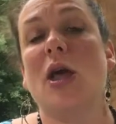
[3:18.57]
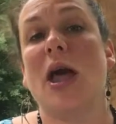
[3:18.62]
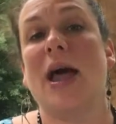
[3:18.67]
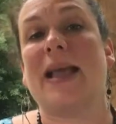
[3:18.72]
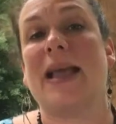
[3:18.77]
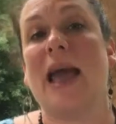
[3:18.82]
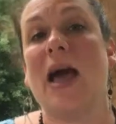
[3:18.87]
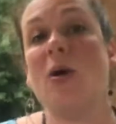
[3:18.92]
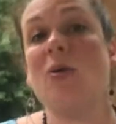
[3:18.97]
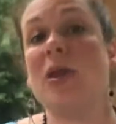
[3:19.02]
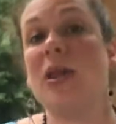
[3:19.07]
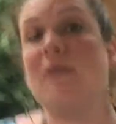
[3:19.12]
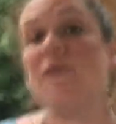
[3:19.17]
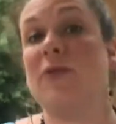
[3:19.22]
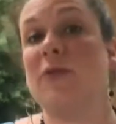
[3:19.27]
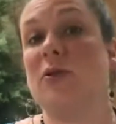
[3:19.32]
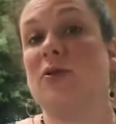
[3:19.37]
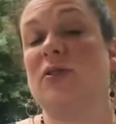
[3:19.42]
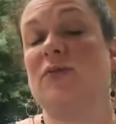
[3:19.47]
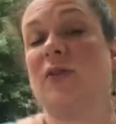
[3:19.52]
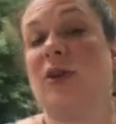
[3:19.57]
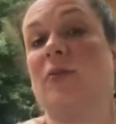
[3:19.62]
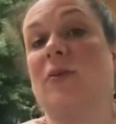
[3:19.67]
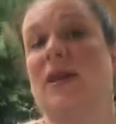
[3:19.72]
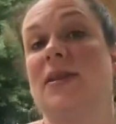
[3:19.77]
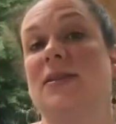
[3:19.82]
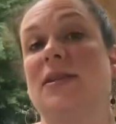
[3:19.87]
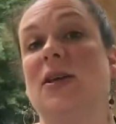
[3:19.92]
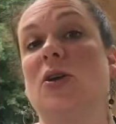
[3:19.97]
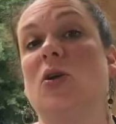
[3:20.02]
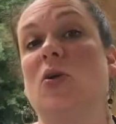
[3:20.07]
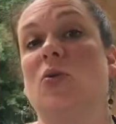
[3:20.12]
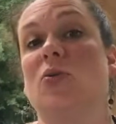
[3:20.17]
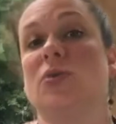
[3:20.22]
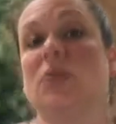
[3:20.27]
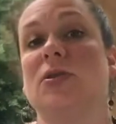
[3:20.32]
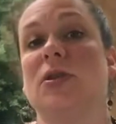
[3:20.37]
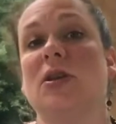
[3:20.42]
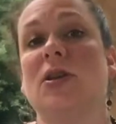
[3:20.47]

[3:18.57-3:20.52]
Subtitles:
accounting for those fundraising goals.